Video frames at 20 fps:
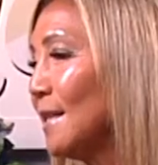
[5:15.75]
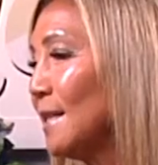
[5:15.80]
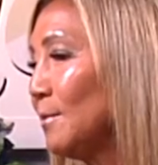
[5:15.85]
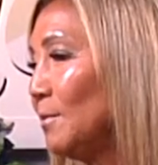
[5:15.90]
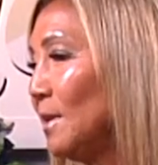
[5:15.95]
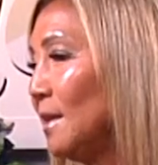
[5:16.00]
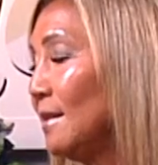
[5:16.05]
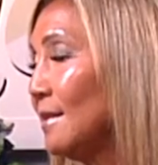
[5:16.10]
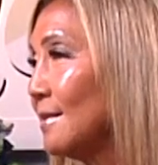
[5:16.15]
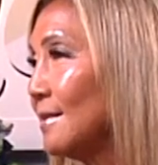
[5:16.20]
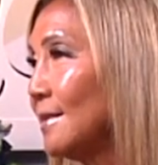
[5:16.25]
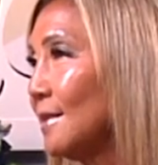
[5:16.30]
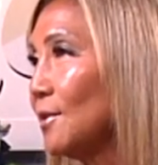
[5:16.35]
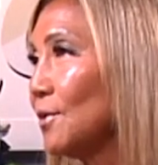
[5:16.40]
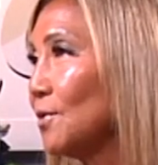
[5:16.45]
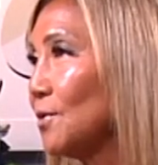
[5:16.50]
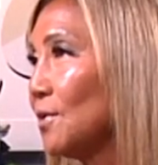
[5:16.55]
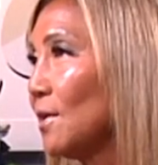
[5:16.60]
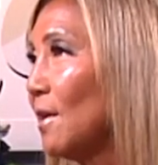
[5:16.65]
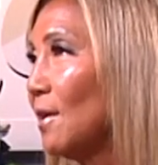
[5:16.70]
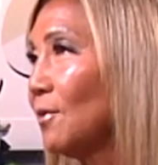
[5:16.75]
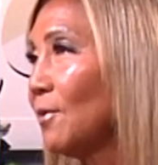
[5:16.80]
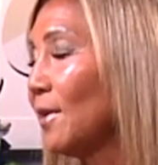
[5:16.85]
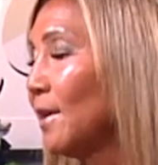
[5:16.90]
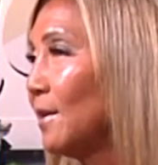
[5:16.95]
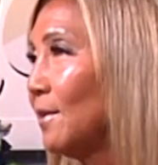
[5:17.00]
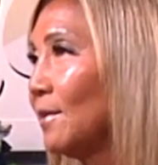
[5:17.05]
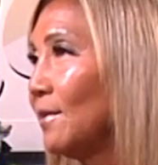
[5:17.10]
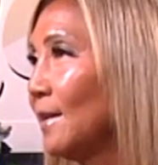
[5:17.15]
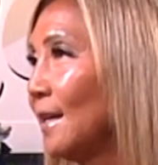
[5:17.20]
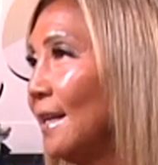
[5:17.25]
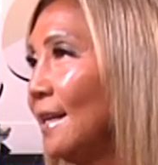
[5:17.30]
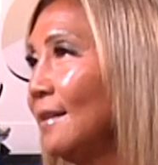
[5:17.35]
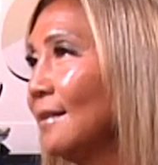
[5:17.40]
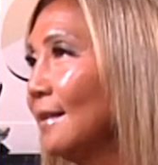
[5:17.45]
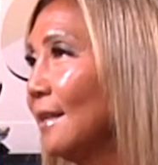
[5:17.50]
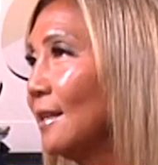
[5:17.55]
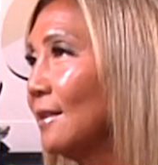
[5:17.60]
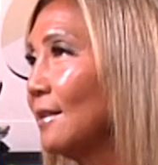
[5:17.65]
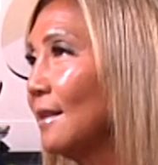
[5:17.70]
like being a singer-songwriter,
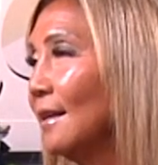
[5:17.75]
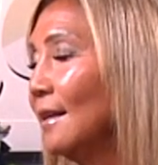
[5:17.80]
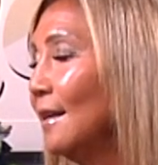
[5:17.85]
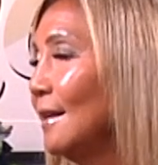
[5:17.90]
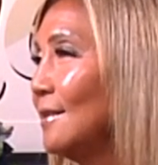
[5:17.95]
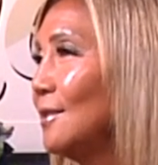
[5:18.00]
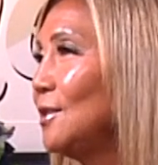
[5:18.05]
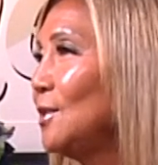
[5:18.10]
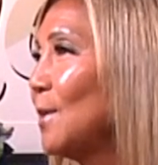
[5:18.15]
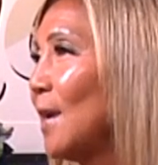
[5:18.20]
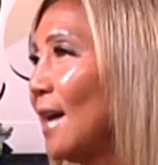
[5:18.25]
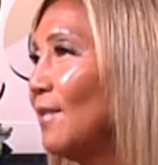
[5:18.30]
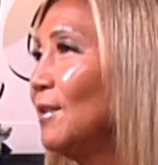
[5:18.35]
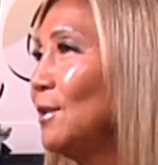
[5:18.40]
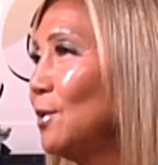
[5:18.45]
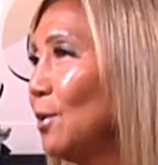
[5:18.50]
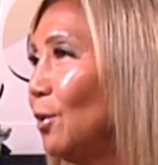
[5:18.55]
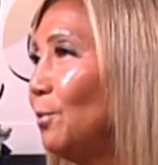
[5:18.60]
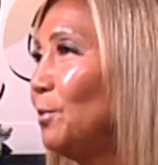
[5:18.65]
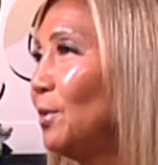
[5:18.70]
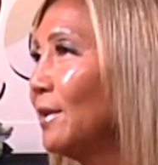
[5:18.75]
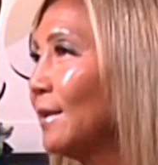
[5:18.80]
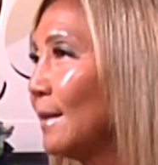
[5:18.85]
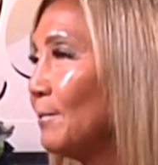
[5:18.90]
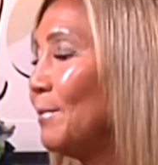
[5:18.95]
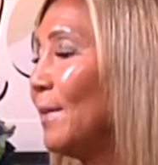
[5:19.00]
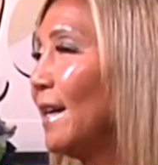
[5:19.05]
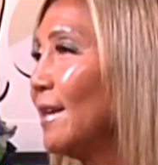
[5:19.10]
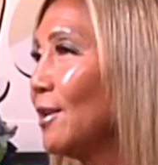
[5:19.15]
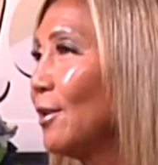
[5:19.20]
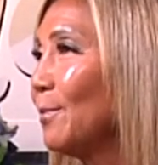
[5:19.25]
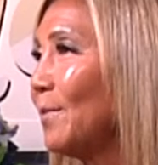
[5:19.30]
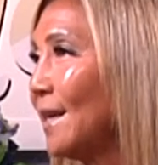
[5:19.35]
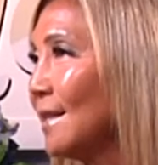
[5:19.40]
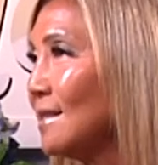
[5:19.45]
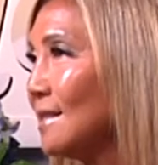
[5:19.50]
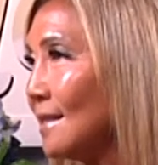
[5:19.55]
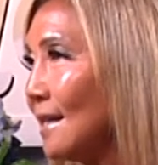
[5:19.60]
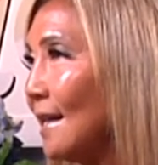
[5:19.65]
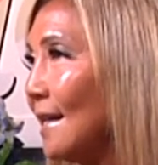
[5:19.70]
right? Like, do you have a notebook by your
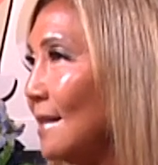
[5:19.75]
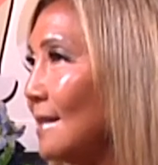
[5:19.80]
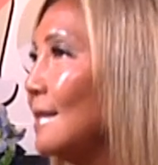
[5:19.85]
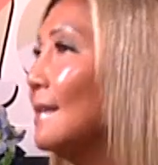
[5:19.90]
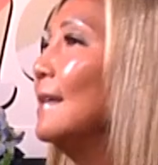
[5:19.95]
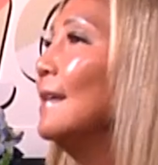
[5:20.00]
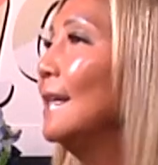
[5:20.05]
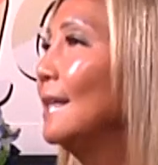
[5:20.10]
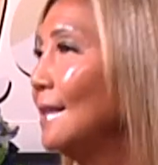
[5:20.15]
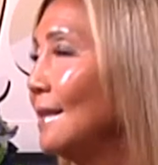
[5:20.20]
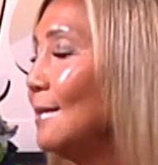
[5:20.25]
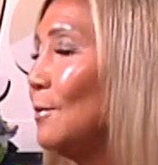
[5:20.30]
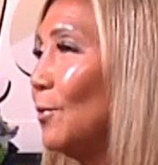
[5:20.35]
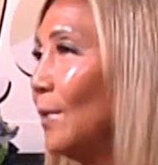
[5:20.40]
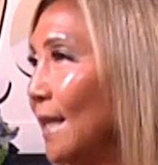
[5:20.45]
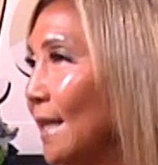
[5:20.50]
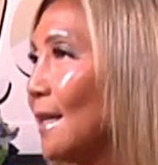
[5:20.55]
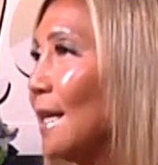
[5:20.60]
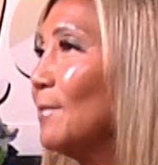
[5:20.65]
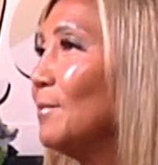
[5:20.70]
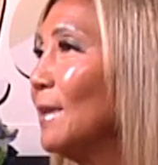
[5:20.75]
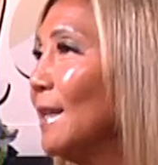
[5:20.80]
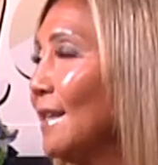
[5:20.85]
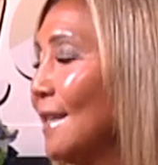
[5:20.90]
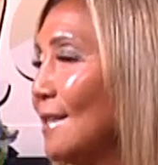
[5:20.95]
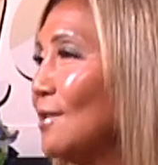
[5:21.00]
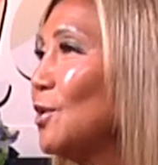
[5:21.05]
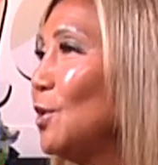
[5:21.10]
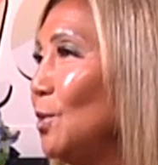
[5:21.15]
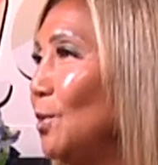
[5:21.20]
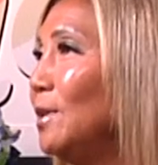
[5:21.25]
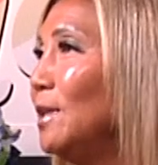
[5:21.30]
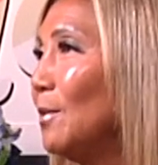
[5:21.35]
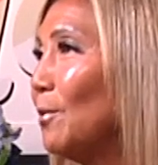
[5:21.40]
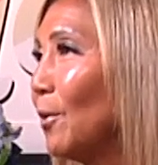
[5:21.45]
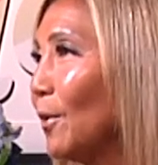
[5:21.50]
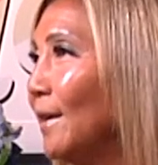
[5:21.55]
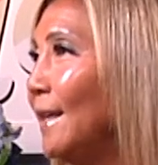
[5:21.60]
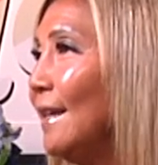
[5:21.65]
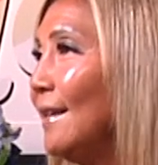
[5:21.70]
bedside, wake up like at 2 in the
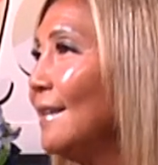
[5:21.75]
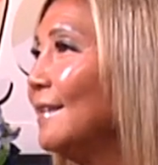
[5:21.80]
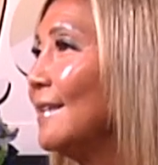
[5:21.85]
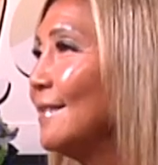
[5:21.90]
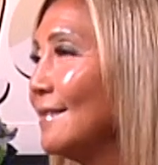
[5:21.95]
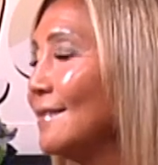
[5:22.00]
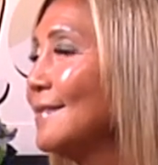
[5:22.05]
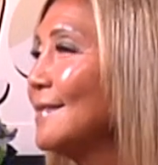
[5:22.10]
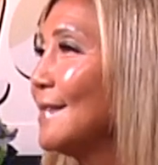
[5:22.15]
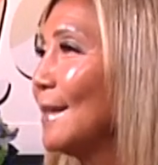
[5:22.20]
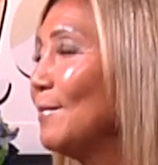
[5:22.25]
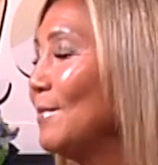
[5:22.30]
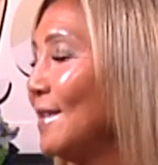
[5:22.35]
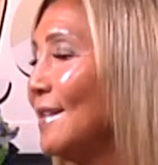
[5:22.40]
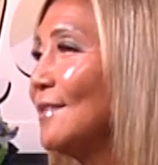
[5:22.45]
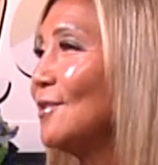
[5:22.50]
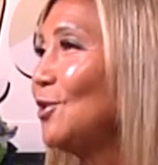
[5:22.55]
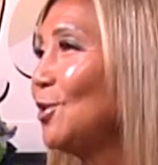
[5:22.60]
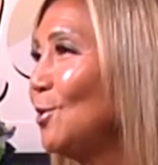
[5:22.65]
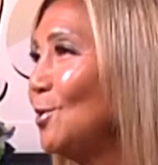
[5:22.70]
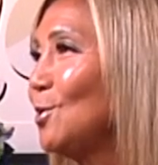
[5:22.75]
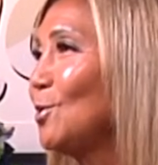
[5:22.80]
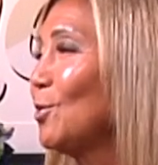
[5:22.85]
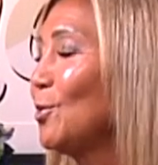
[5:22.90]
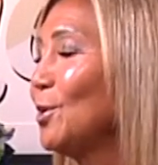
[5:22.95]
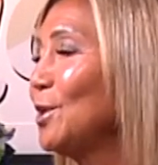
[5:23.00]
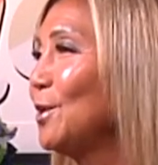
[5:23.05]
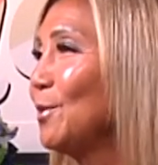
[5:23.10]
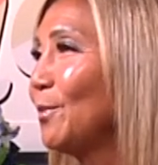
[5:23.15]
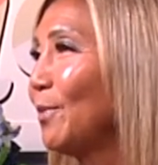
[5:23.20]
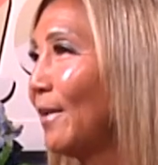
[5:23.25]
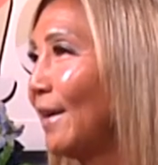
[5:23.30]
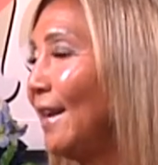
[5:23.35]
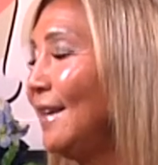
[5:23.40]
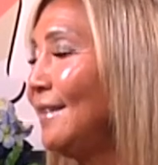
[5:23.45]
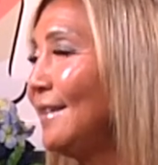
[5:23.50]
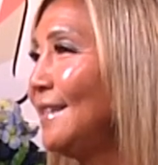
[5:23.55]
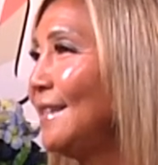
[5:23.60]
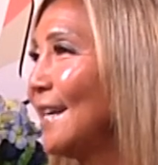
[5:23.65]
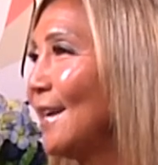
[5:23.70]
morning and something shoots through your
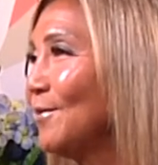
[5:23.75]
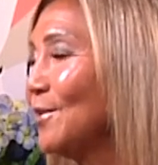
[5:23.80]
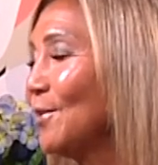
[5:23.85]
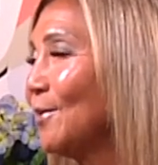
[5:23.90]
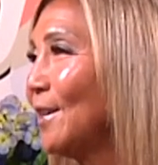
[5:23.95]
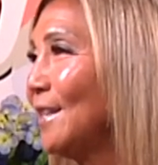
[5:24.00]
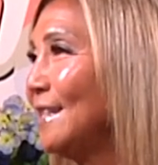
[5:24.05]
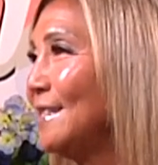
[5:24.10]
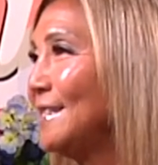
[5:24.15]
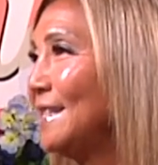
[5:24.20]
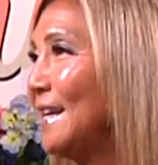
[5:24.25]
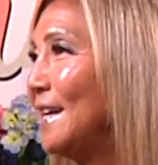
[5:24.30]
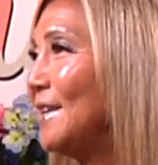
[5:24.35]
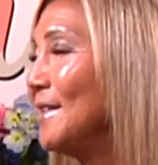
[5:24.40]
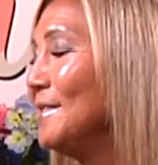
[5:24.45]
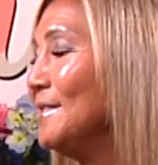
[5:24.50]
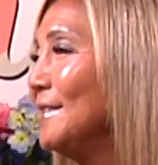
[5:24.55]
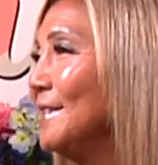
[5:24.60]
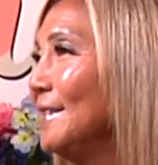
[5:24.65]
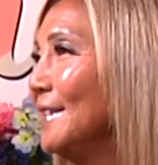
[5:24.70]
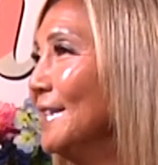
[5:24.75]
brain and you have to write it down?